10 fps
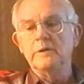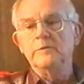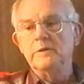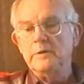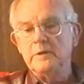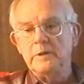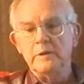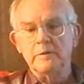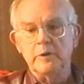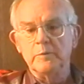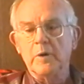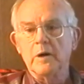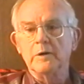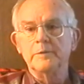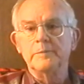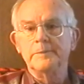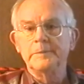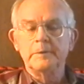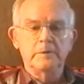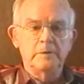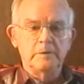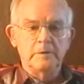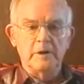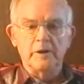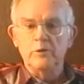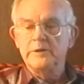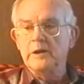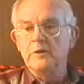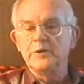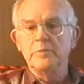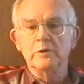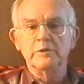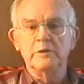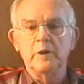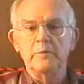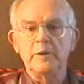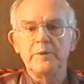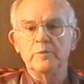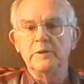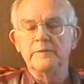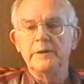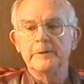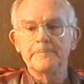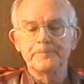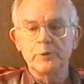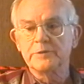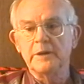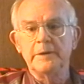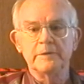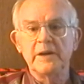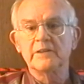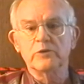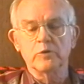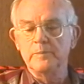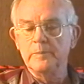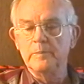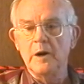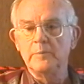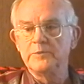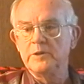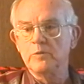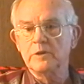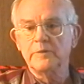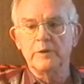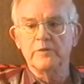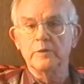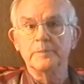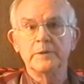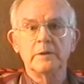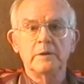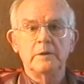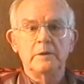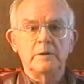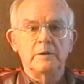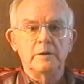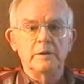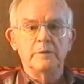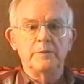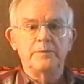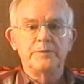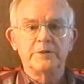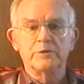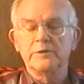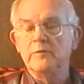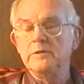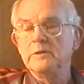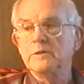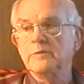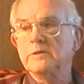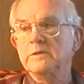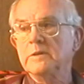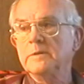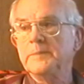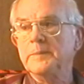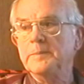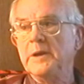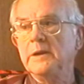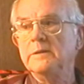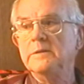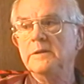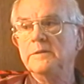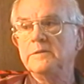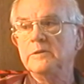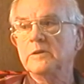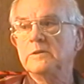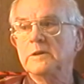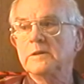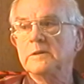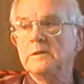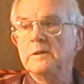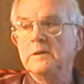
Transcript: It was an inn and a bar and like a hotel, I suppose, and many people lived there or stayed there. In fact, her mom, she worked there for uh, six or seven years. First as a maid, then as a cook.